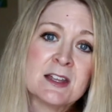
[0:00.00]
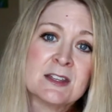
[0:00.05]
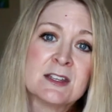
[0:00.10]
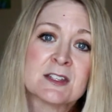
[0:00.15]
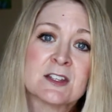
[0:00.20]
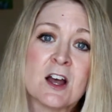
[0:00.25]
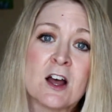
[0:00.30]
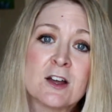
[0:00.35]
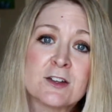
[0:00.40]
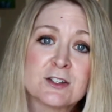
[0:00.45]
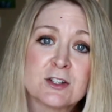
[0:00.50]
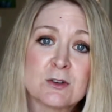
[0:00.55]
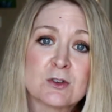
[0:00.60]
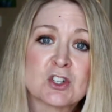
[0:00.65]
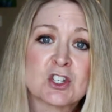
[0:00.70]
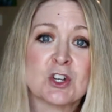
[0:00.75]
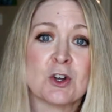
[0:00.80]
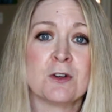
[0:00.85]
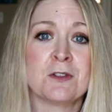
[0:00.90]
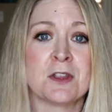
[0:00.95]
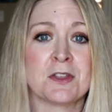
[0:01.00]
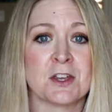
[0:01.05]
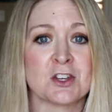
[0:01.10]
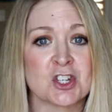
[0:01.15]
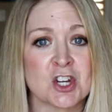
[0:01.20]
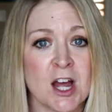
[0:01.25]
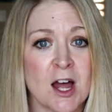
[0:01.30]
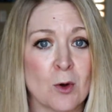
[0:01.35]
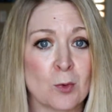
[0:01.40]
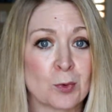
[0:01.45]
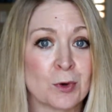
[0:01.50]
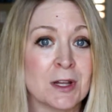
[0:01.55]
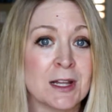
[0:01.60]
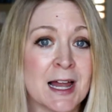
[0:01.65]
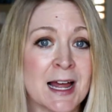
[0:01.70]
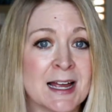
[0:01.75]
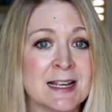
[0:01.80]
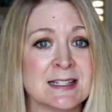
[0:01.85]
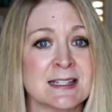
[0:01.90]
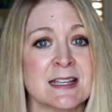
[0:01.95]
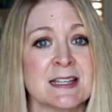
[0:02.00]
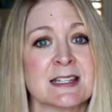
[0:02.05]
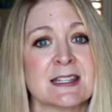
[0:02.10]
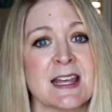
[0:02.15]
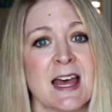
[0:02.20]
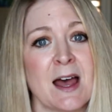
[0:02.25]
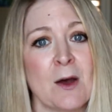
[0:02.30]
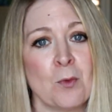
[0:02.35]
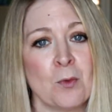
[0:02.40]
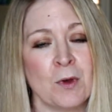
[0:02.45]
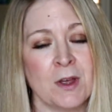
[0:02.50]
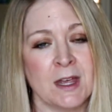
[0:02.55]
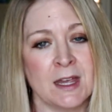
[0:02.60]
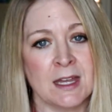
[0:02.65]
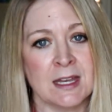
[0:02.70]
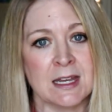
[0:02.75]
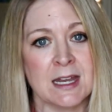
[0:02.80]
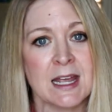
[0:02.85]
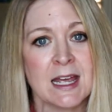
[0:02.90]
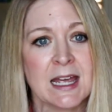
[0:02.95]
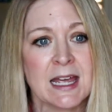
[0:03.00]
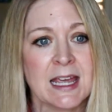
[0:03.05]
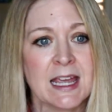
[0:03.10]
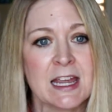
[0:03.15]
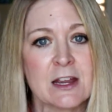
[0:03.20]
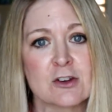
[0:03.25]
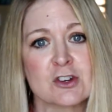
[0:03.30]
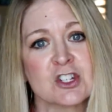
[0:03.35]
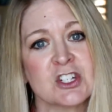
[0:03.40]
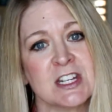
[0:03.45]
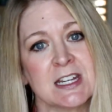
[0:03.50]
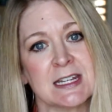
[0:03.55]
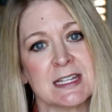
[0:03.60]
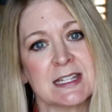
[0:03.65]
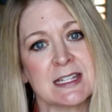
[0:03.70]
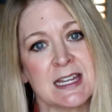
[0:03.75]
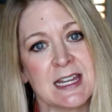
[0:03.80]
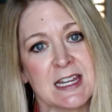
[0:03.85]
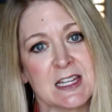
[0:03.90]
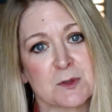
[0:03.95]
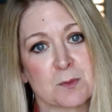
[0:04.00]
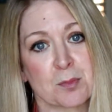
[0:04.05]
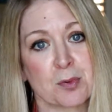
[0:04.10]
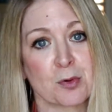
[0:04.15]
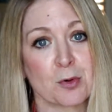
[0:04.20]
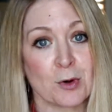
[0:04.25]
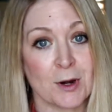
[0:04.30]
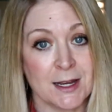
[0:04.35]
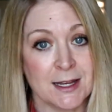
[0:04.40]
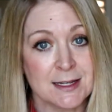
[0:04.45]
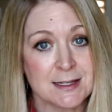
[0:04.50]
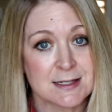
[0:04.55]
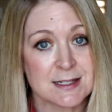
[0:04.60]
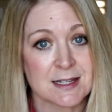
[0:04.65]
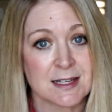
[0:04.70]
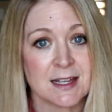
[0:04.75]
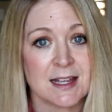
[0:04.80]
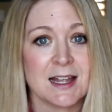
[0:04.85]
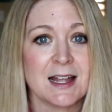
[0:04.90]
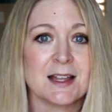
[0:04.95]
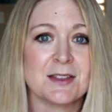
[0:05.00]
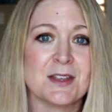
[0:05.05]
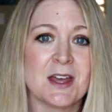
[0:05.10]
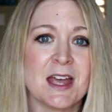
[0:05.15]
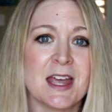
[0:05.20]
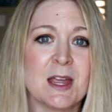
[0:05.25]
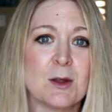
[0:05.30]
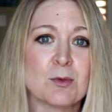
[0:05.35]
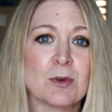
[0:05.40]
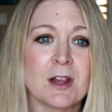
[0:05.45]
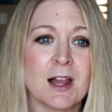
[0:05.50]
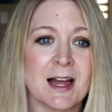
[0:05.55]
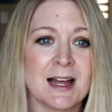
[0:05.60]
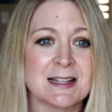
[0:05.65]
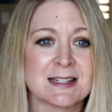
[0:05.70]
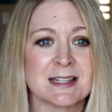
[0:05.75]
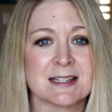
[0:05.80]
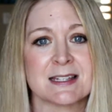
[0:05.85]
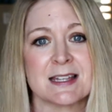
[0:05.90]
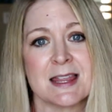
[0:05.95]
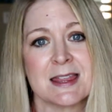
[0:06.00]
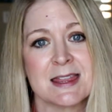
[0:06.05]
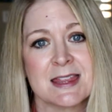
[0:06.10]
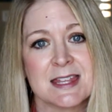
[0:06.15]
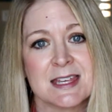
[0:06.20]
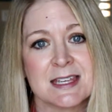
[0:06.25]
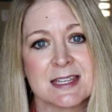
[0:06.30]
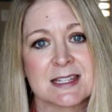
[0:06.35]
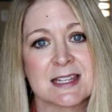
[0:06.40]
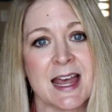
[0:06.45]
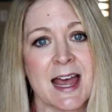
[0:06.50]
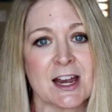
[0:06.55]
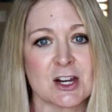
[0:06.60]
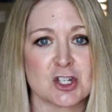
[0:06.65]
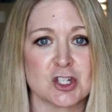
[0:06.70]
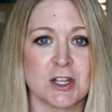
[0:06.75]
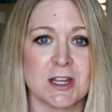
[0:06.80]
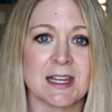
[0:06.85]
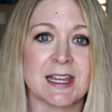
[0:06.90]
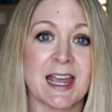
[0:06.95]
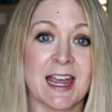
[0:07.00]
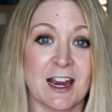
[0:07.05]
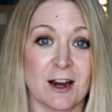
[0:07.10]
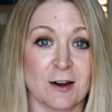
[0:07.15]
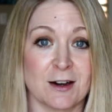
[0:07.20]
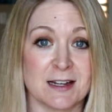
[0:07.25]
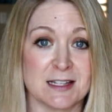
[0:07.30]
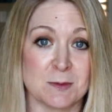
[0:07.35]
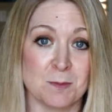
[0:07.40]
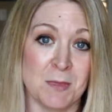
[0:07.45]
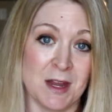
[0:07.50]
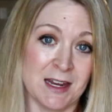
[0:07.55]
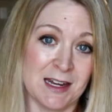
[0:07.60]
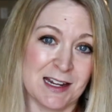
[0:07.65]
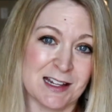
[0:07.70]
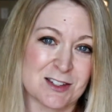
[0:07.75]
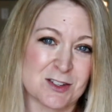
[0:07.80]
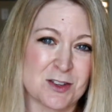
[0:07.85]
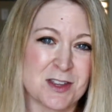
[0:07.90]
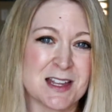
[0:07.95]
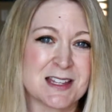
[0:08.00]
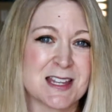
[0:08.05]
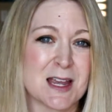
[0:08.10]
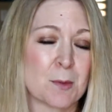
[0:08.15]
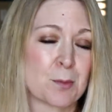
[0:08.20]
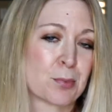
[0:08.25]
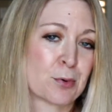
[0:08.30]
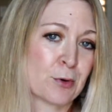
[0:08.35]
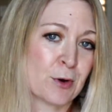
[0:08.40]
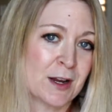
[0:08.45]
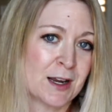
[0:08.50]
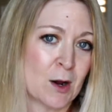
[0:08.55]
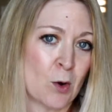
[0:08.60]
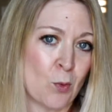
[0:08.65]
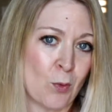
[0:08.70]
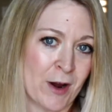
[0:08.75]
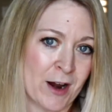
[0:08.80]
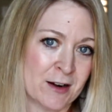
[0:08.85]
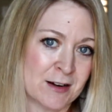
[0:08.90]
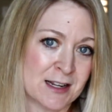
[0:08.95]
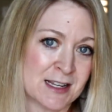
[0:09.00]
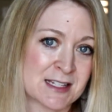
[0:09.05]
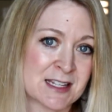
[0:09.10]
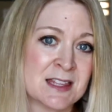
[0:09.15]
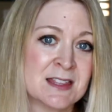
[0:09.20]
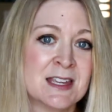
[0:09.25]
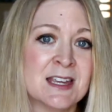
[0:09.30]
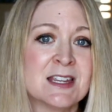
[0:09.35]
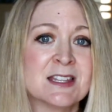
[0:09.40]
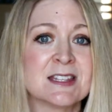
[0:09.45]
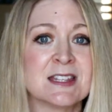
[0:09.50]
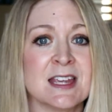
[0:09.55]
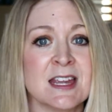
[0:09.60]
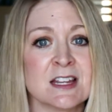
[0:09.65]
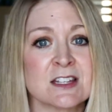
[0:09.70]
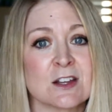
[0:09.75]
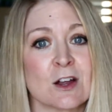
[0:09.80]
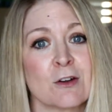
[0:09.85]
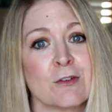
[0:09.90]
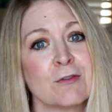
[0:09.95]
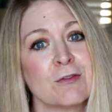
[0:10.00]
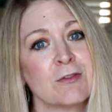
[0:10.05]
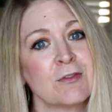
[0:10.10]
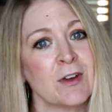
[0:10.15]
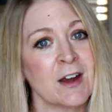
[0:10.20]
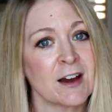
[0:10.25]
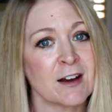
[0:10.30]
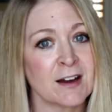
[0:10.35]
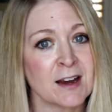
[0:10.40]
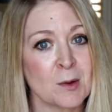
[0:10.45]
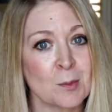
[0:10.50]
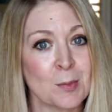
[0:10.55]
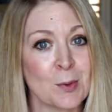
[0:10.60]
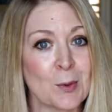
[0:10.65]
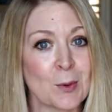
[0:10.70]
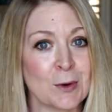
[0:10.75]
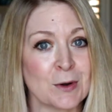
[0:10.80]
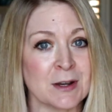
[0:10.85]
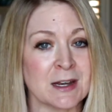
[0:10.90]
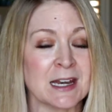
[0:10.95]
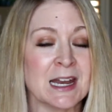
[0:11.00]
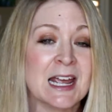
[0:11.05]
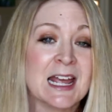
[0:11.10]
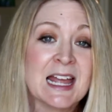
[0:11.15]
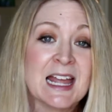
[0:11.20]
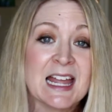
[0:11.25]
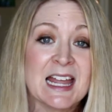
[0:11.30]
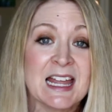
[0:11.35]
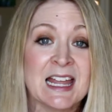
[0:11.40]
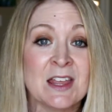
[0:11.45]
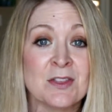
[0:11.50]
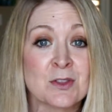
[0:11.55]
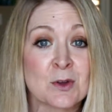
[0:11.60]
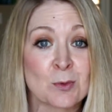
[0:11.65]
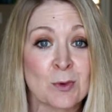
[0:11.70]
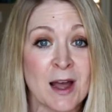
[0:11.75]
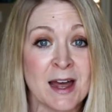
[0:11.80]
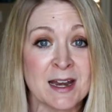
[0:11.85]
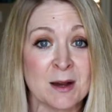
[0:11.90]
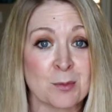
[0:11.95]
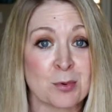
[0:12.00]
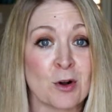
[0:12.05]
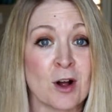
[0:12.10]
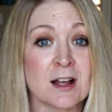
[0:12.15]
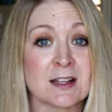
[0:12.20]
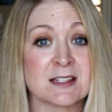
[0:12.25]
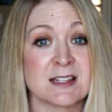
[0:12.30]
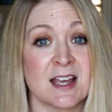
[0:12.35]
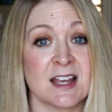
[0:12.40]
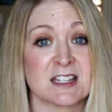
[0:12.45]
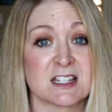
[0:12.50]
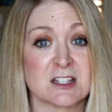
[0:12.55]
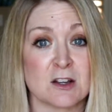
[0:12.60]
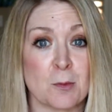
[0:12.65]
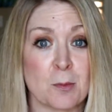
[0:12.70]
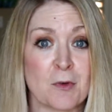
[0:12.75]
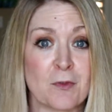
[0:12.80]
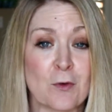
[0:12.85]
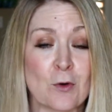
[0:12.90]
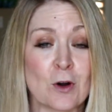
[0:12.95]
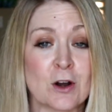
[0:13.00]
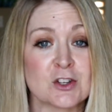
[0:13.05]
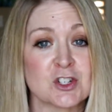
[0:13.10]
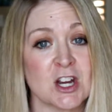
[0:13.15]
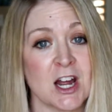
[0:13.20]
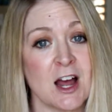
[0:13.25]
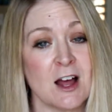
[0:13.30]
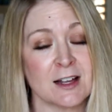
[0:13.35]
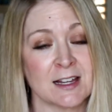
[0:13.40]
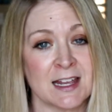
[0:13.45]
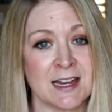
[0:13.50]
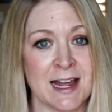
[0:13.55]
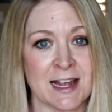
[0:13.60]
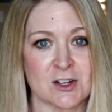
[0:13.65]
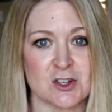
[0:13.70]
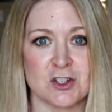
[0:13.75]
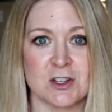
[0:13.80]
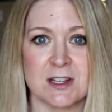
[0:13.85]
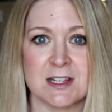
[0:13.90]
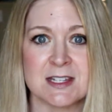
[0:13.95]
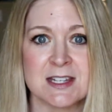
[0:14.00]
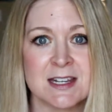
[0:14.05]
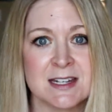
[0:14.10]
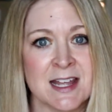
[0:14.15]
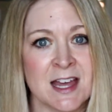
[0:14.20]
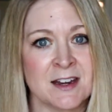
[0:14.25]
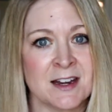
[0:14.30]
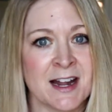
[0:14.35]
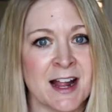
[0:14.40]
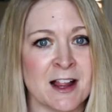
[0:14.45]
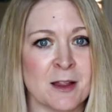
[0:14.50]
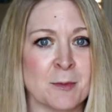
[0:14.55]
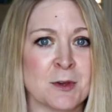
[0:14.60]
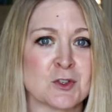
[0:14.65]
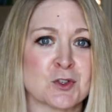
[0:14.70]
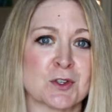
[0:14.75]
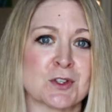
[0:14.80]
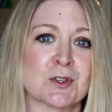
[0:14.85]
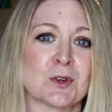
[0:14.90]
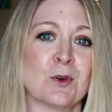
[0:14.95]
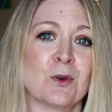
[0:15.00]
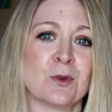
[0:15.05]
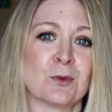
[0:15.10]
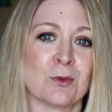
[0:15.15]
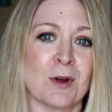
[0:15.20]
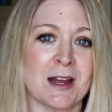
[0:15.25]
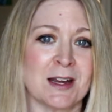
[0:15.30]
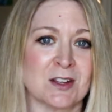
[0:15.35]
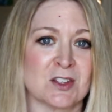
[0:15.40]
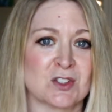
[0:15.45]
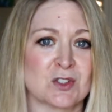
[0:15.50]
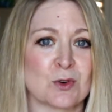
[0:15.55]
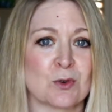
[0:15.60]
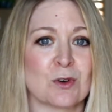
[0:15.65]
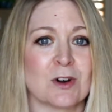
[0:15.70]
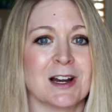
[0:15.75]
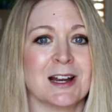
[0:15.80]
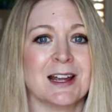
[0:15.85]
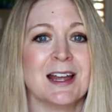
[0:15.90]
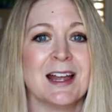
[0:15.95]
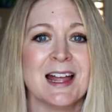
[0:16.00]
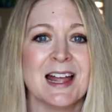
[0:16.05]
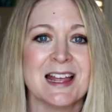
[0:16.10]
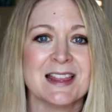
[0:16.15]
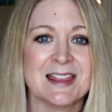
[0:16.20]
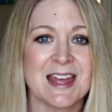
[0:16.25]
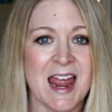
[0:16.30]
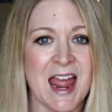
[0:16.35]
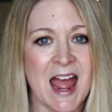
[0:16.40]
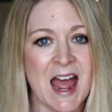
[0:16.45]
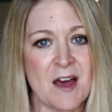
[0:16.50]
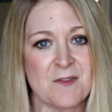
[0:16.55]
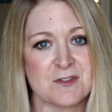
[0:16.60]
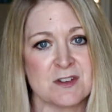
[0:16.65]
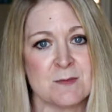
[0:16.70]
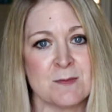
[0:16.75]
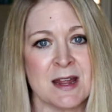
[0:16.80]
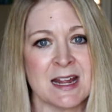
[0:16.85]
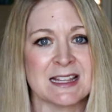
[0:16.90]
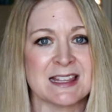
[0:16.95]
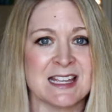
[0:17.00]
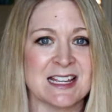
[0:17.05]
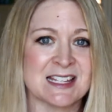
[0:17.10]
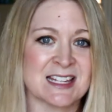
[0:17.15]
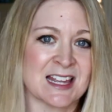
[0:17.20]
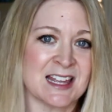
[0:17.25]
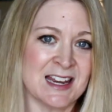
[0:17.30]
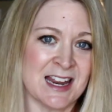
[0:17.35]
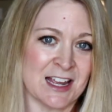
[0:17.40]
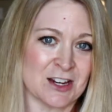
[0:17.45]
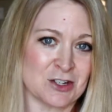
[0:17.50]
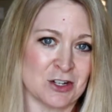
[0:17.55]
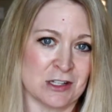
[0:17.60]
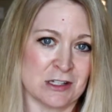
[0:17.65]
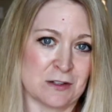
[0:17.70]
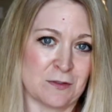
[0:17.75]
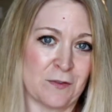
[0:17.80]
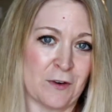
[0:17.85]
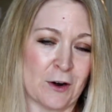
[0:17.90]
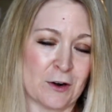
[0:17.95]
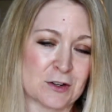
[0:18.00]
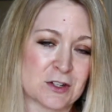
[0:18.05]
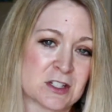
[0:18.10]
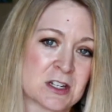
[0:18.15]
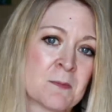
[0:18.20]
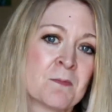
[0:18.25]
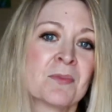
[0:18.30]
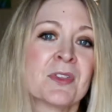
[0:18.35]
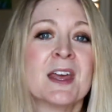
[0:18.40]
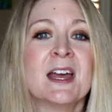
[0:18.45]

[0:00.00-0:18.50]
This also is showing that the child realizes that when he or she sees print, that he realizes that this actually carries meaning. So that's that print awareness. And these things are very important in the writing process. So before a child can actually sit down in elementary school and write a story, they have to make these connections first.